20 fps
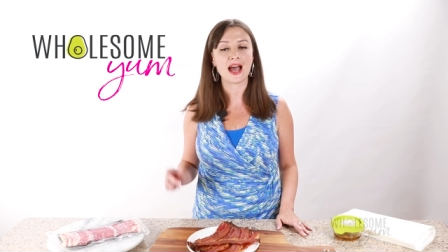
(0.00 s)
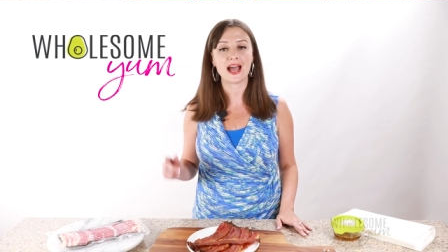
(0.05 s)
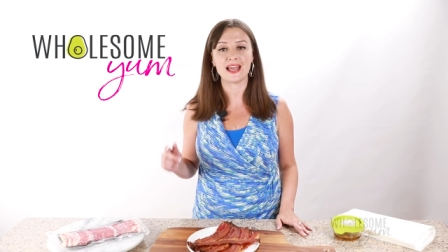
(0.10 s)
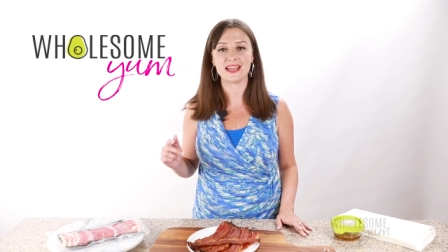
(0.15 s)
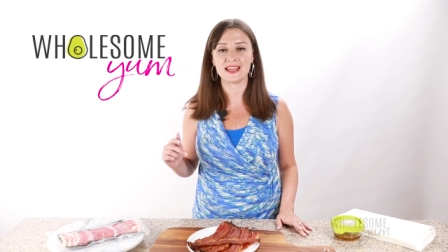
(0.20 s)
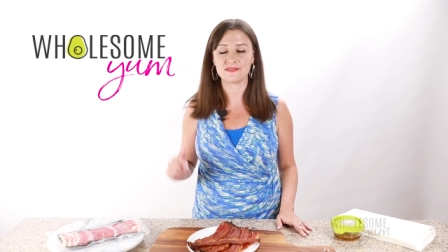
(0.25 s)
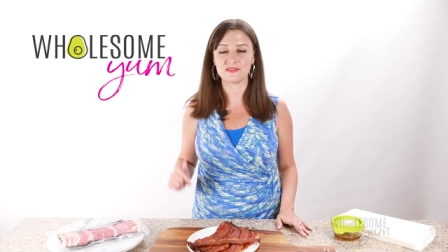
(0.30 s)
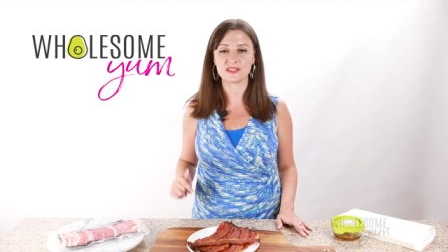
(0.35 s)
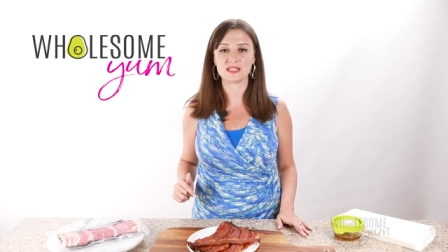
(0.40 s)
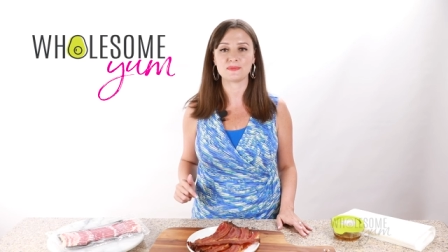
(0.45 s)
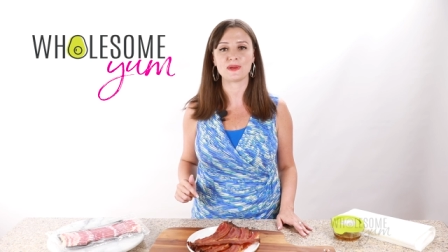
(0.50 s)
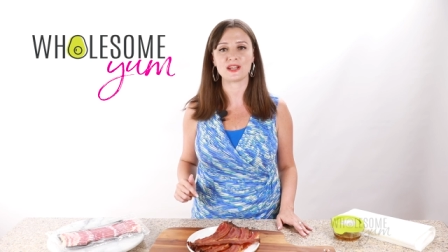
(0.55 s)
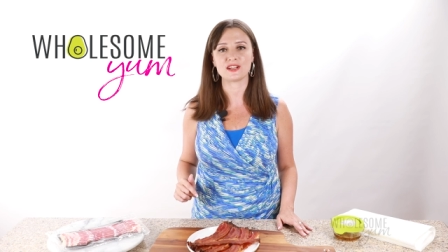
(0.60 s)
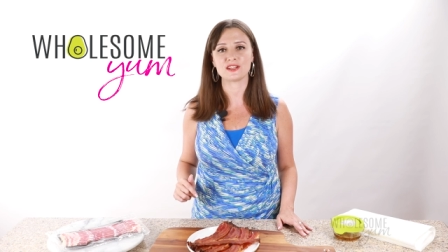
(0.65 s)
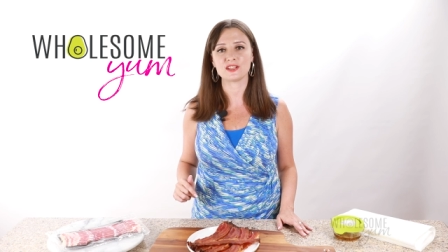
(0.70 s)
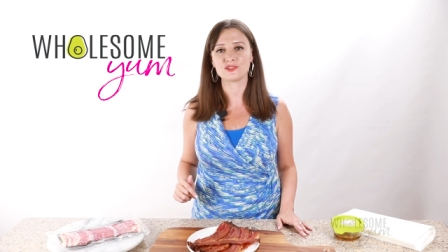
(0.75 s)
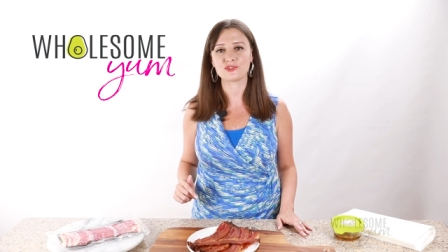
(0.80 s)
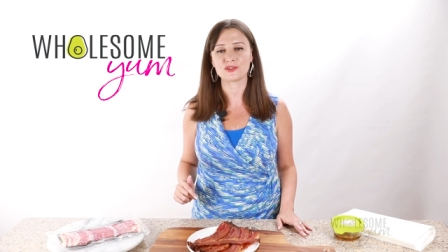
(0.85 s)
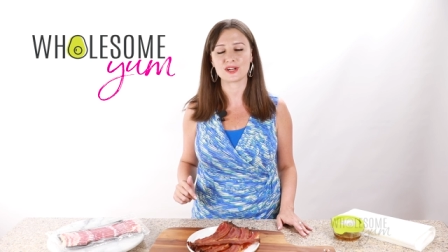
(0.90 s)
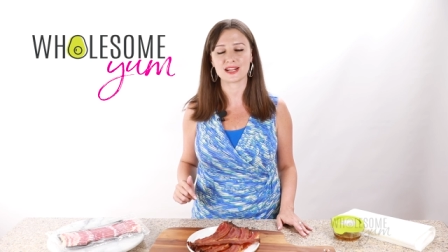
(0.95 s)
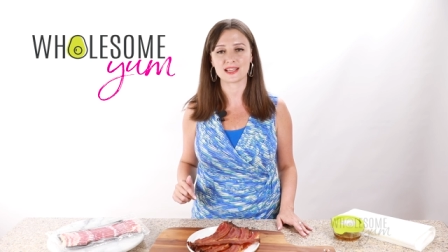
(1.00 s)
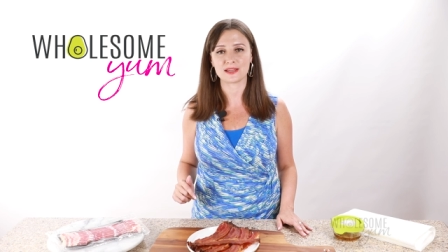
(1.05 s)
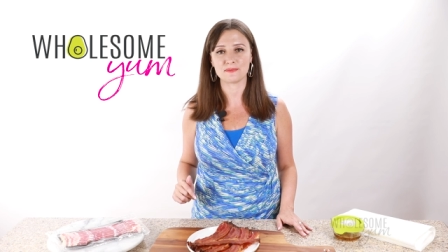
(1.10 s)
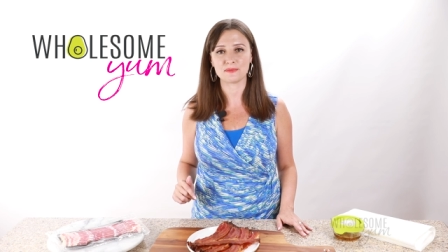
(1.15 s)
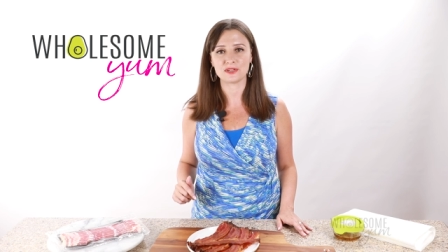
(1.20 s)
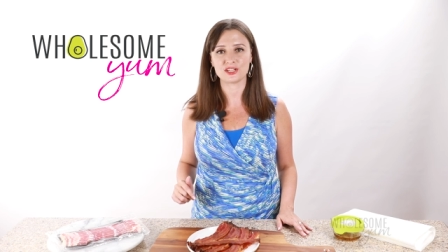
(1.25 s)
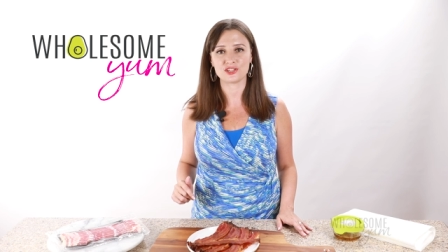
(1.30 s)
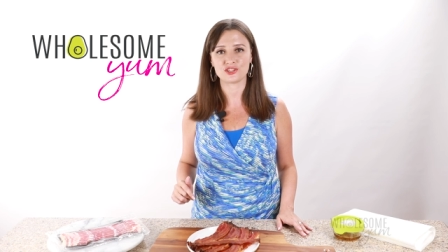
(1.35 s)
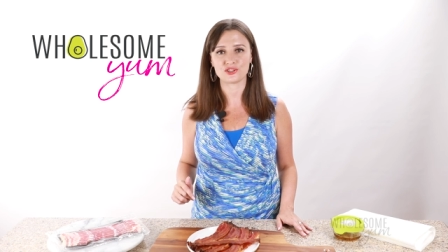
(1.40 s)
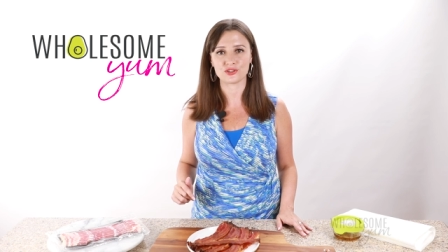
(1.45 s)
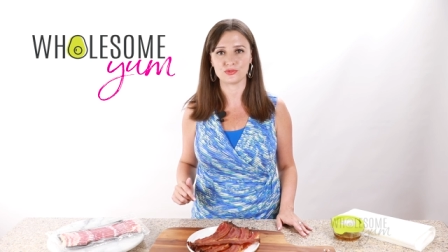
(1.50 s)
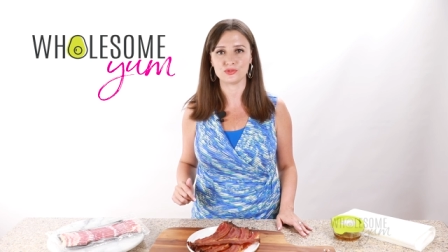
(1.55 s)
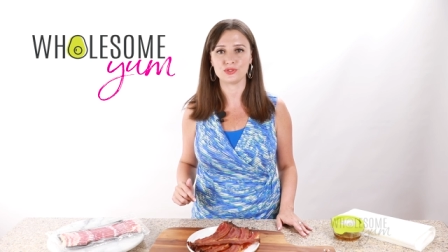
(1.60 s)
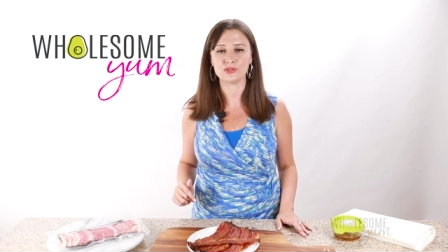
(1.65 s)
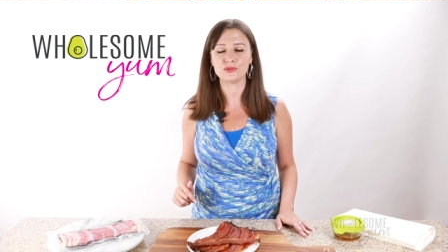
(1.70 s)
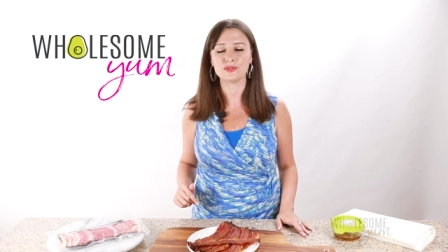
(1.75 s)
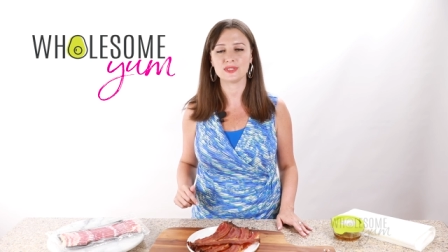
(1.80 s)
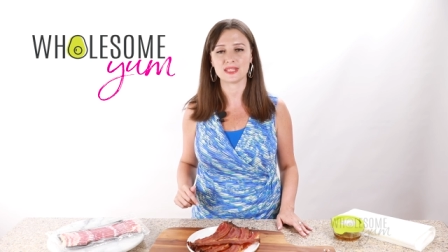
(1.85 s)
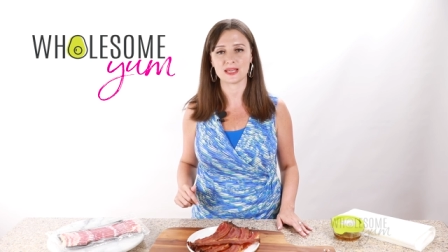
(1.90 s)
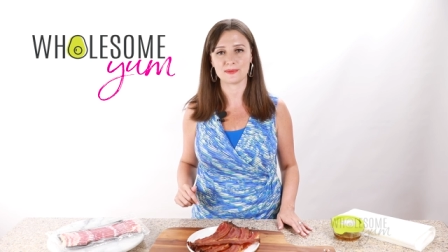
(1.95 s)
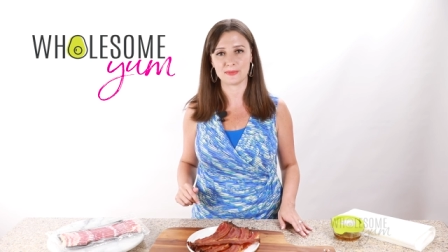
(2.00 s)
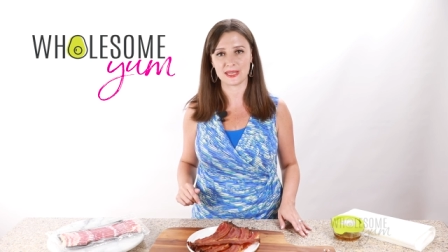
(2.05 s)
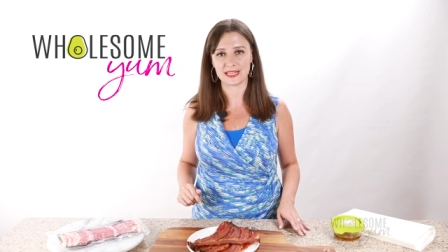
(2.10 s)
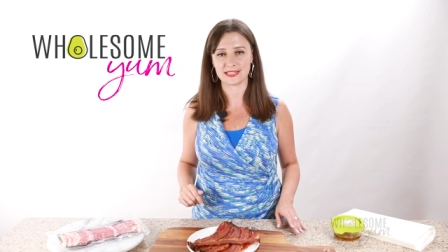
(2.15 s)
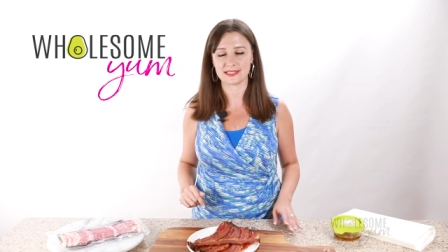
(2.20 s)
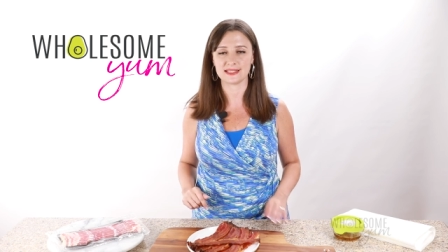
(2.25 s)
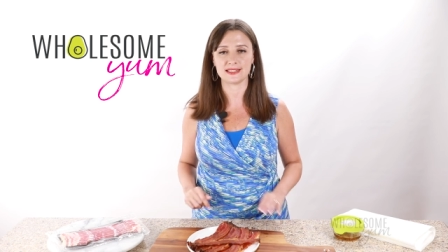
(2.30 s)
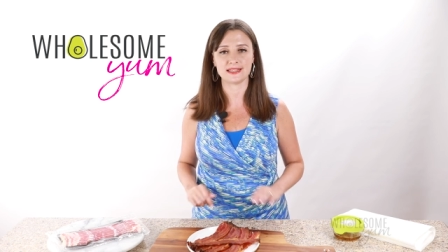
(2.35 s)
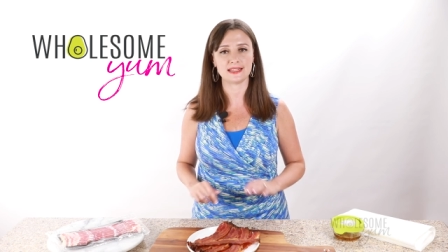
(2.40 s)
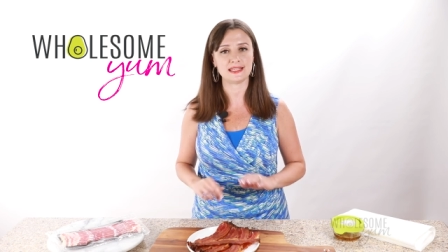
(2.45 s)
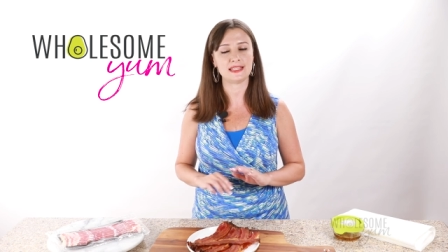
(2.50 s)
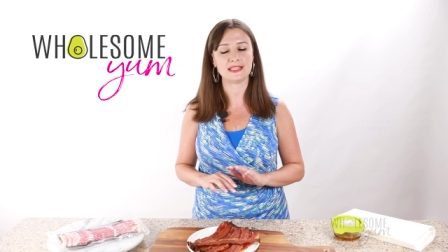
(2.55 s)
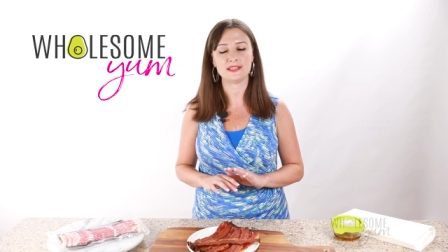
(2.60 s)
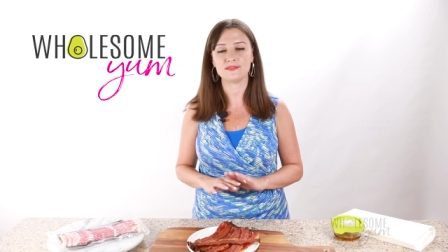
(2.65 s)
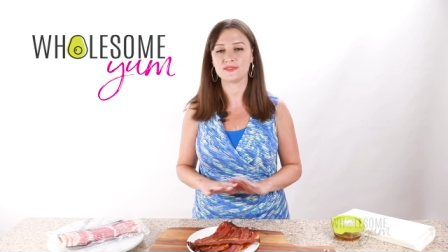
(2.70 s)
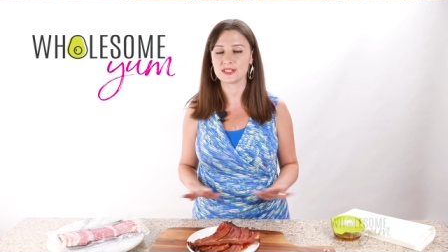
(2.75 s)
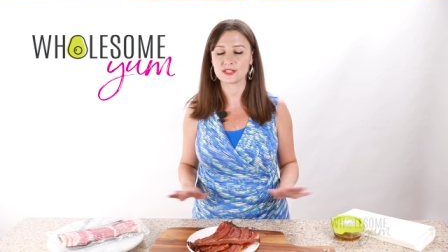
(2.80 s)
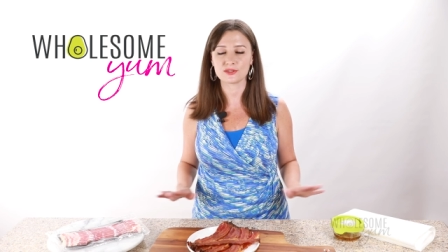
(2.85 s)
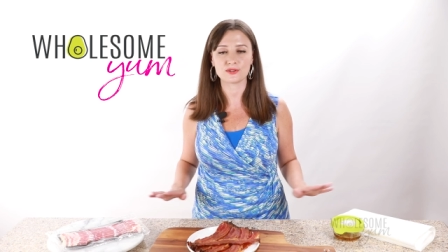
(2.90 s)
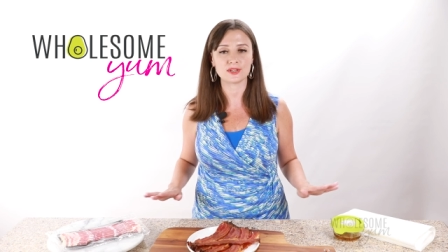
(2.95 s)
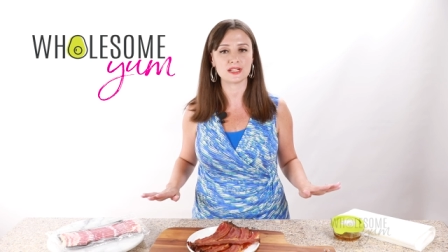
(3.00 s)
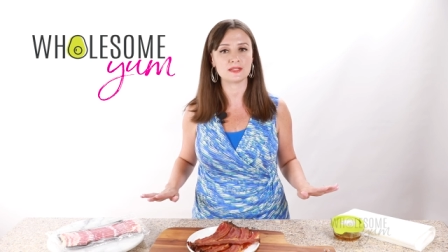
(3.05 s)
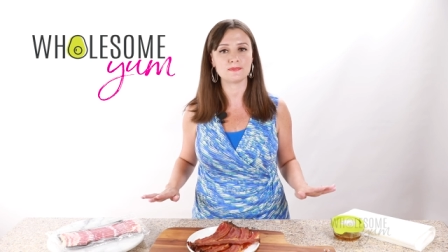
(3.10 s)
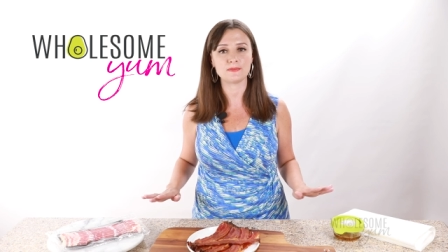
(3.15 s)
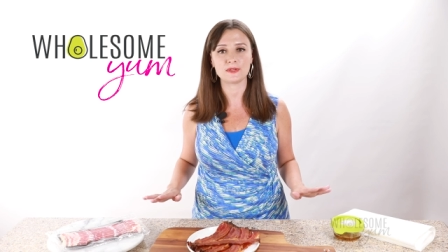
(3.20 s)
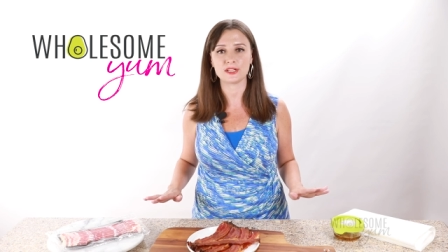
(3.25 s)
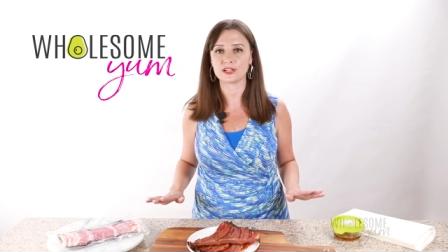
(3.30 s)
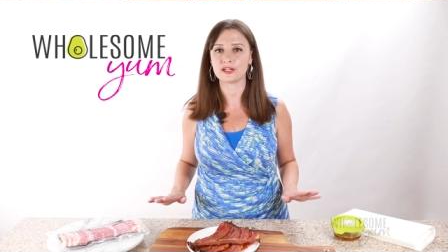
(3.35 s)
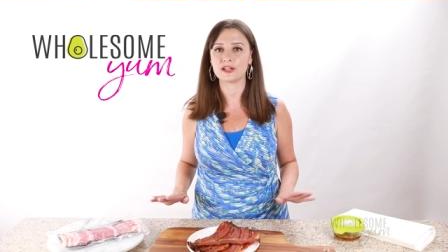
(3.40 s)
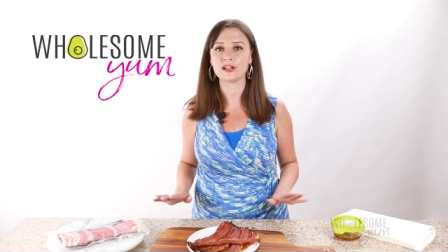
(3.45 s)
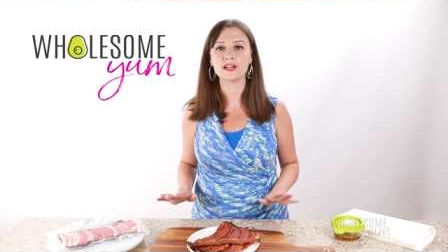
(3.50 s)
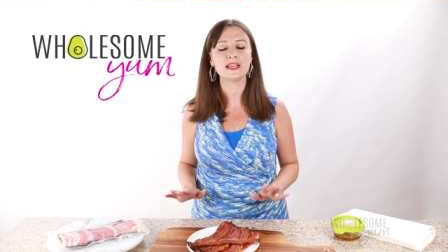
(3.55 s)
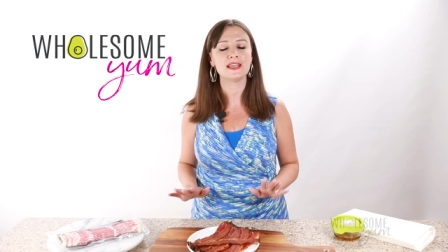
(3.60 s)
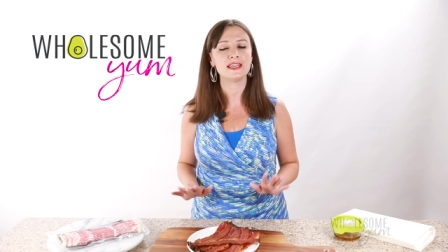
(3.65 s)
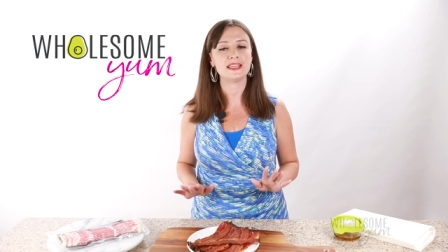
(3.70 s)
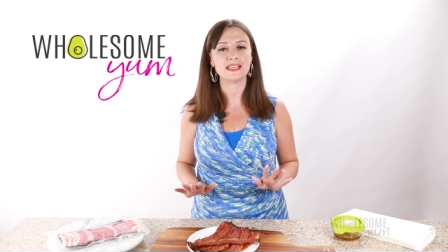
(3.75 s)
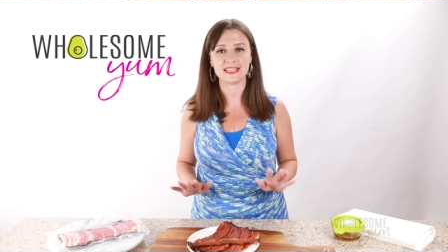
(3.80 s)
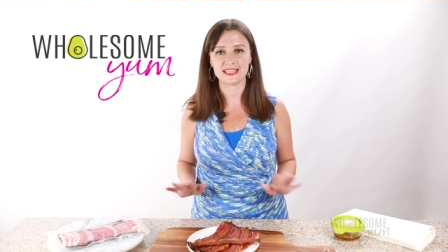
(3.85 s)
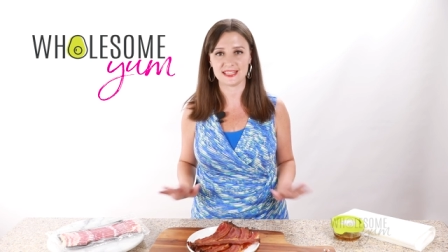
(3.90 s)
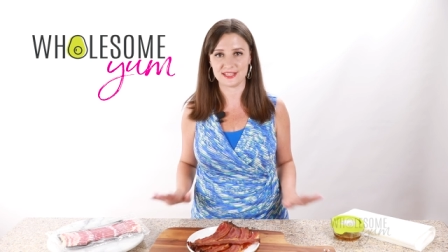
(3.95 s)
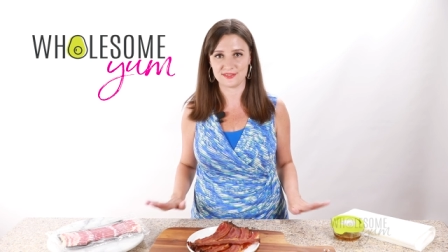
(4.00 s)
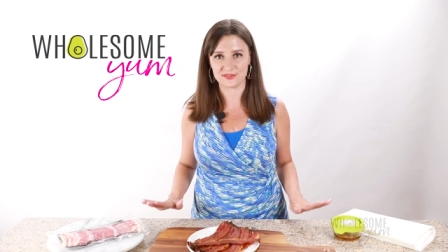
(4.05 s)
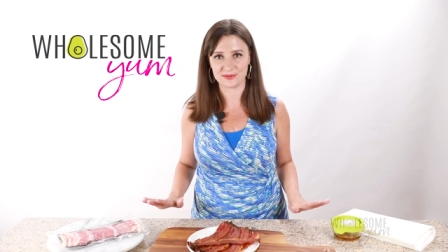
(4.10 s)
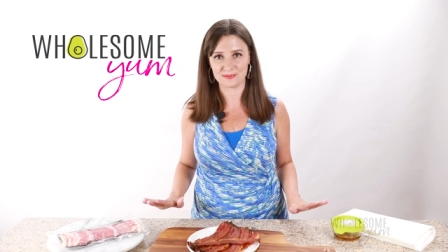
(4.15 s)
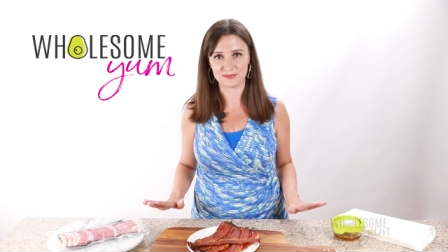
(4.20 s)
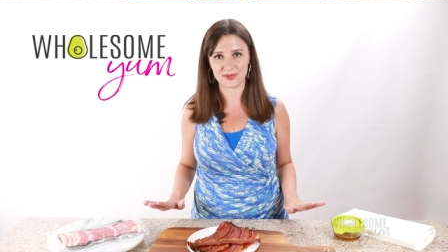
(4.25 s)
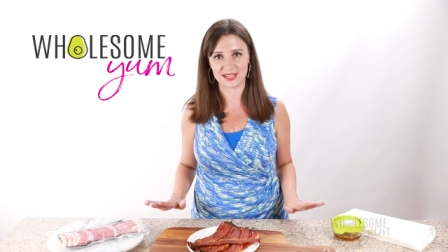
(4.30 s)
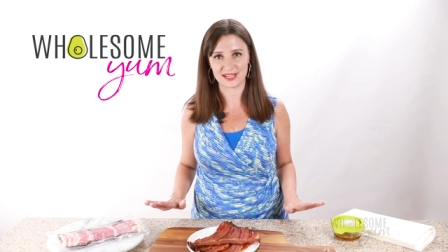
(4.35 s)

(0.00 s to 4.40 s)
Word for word: I have a special trick I'm gonna show you that makes it even crispier, even